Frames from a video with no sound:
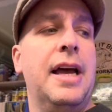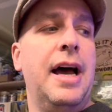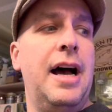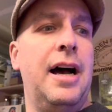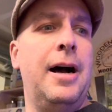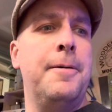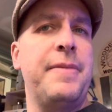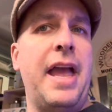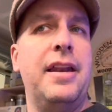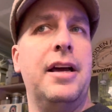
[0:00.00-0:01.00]

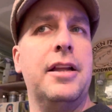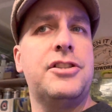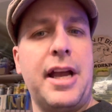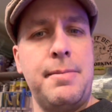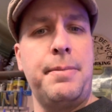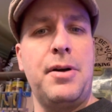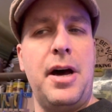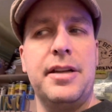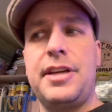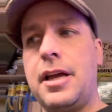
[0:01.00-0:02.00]
And check out my
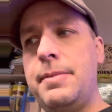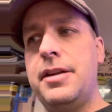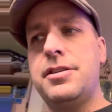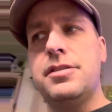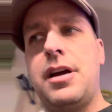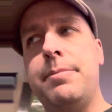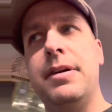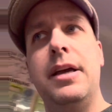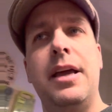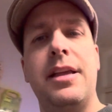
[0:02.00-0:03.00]
products. Check out my Etsy shop.
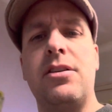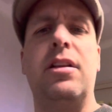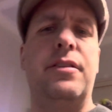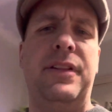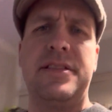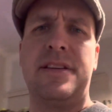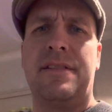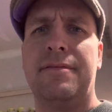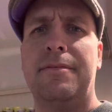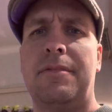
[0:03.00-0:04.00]
It's all in the listing.
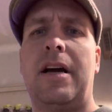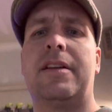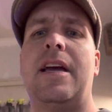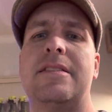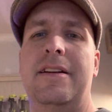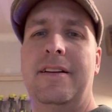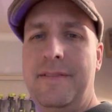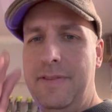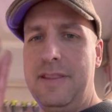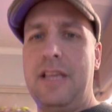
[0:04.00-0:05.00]
Talk to you guys later.
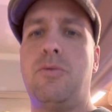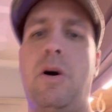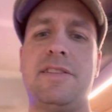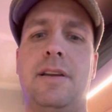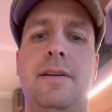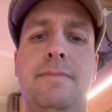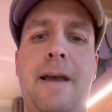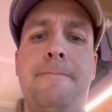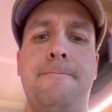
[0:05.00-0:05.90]
Thanks for watching. Bye.